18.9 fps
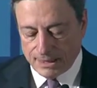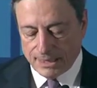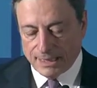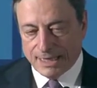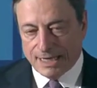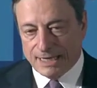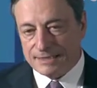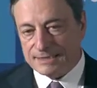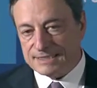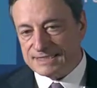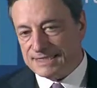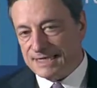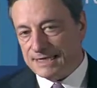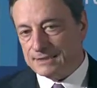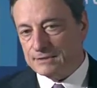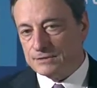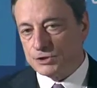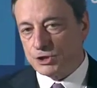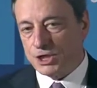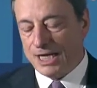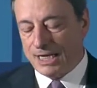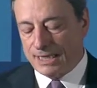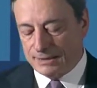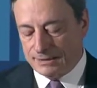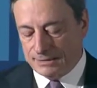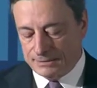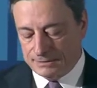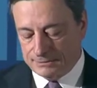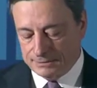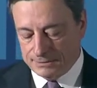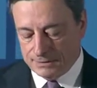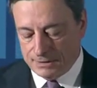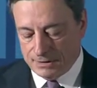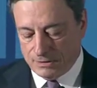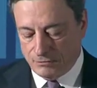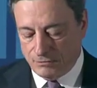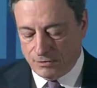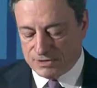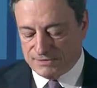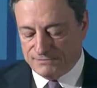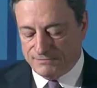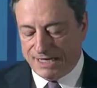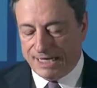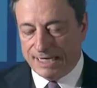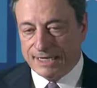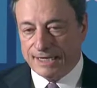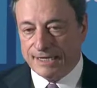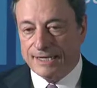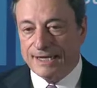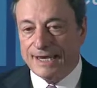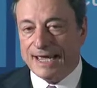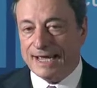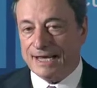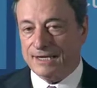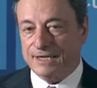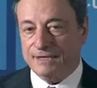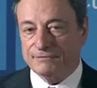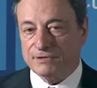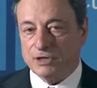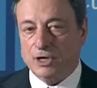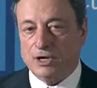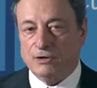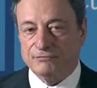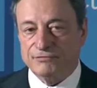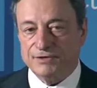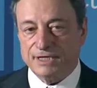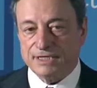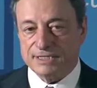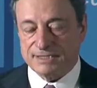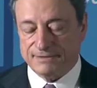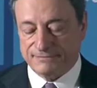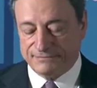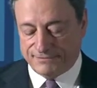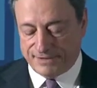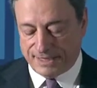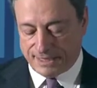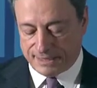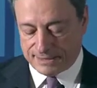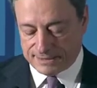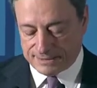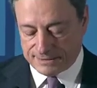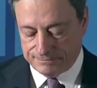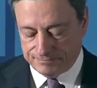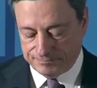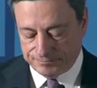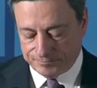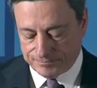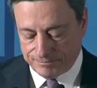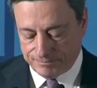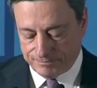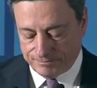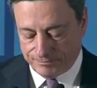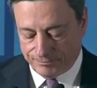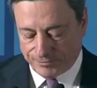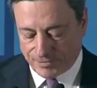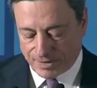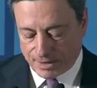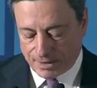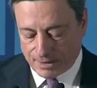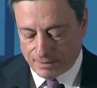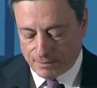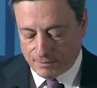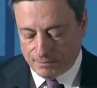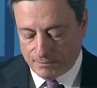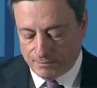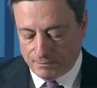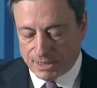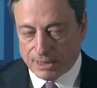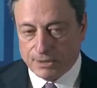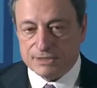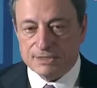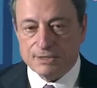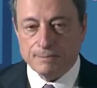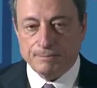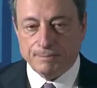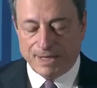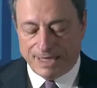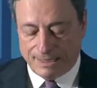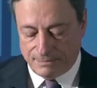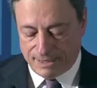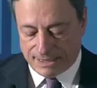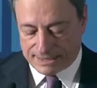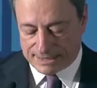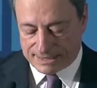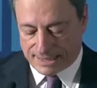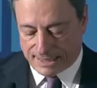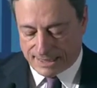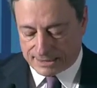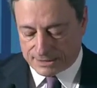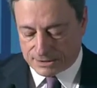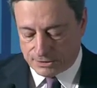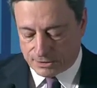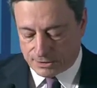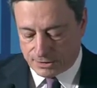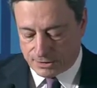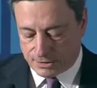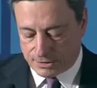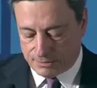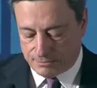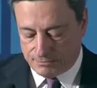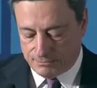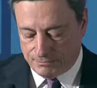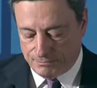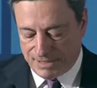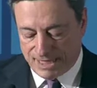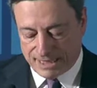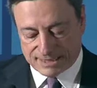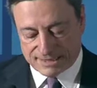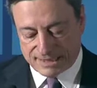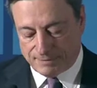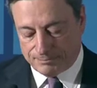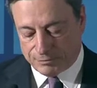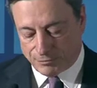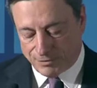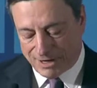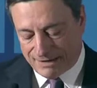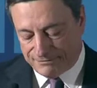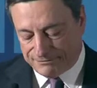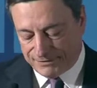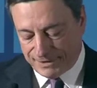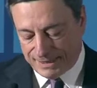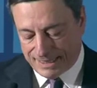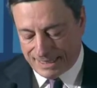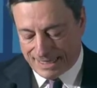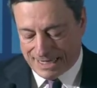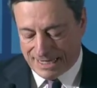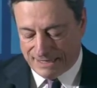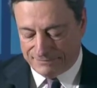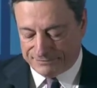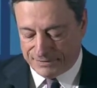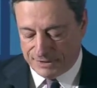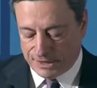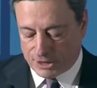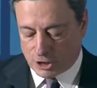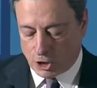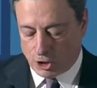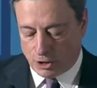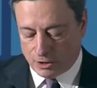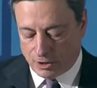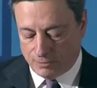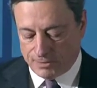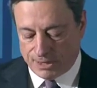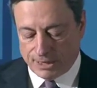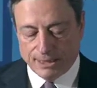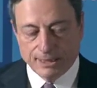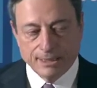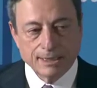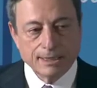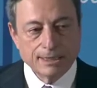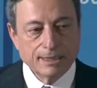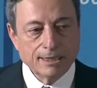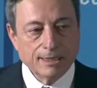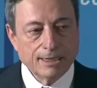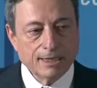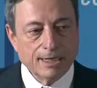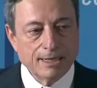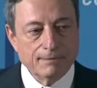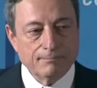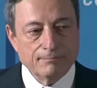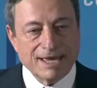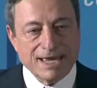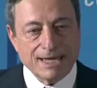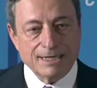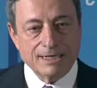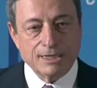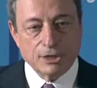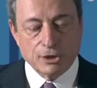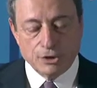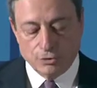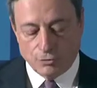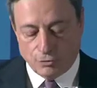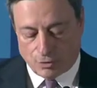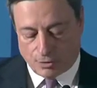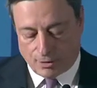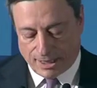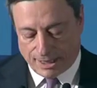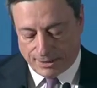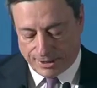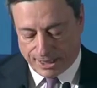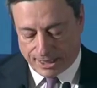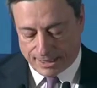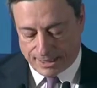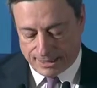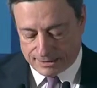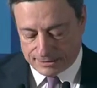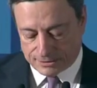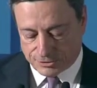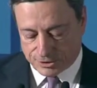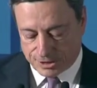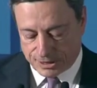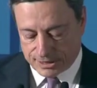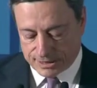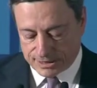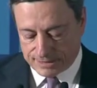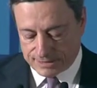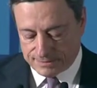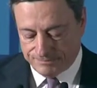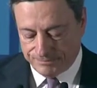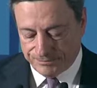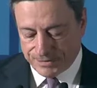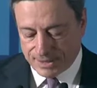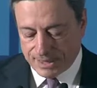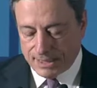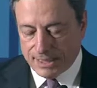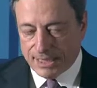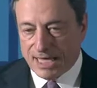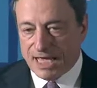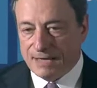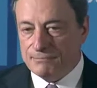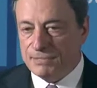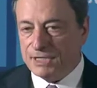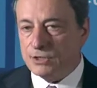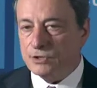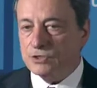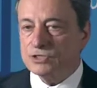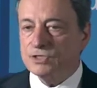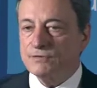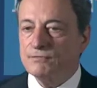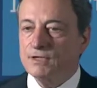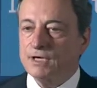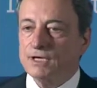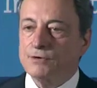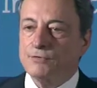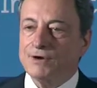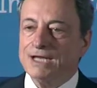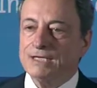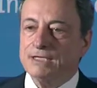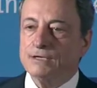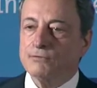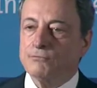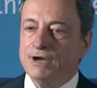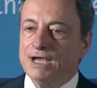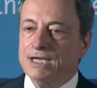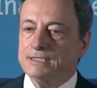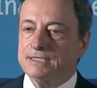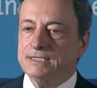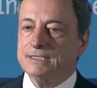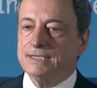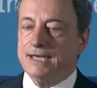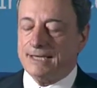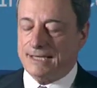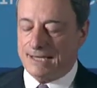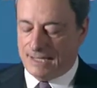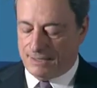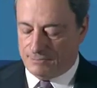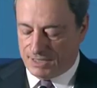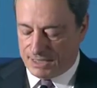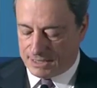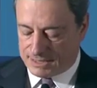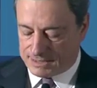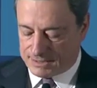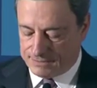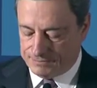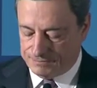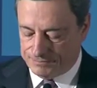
And the second channel was via negative confidence effects. Because the public sector makes up roughly half the economy in many euro area countries, and because of the credit rating dynamics,